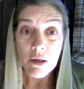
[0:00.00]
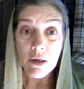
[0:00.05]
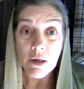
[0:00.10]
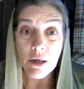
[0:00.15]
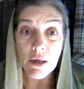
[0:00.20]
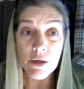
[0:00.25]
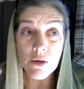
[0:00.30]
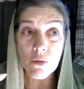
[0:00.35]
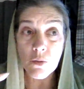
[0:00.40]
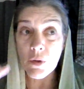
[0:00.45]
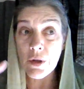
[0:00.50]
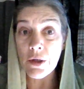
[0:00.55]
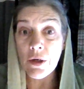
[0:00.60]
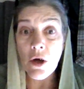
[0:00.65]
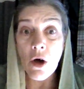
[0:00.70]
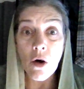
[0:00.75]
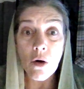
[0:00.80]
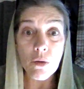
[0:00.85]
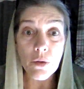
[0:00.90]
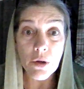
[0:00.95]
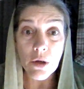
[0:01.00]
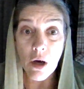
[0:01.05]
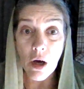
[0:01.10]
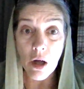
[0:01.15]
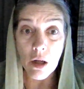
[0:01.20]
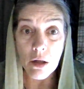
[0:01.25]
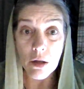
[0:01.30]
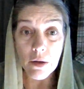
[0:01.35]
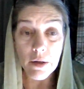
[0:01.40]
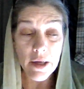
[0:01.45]
Because we know
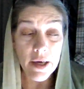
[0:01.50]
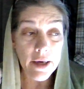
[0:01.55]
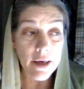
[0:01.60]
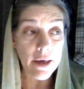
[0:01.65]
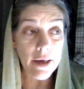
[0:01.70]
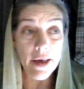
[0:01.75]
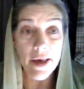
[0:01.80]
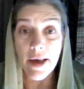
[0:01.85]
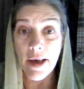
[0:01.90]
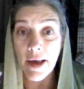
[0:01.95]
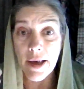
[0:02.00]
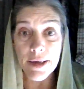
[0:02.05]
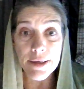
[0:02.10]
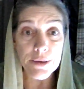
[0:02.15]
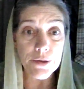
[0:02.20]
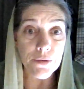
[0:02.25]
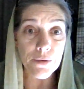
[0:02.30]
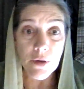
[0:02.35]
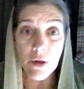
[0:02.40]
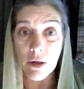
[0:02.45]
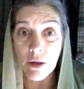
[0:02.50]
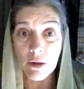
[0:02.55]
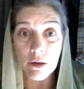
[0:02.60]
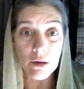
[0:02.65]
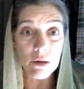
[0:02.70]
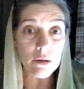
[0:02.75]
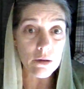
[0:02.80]
y'all are high, drunk,